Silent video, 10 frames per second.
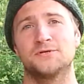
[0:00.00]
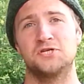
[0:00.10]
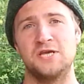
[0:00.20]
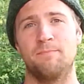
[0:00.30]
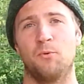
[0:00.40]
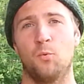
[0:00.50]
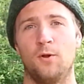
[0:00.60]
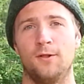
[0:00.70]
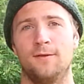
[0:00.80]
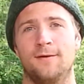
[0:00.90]
sheep
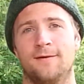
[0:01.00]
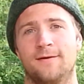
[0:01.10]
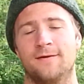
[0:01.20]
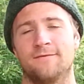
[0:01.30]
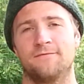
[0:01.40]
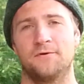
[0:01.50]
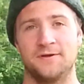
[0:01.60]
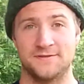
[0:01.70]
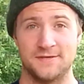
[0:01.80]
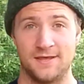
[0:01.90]
wool for
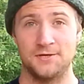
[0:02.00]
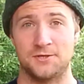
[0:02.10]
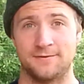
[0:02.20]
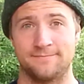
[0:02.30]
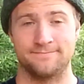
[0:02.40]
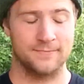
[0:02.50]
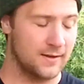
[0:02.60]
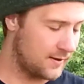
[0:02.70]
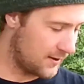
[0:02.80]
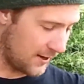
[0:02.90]
insulation.
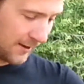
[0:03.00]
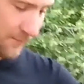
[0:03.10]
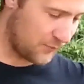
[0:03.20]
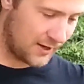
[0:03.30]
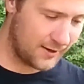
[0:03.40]
Um, right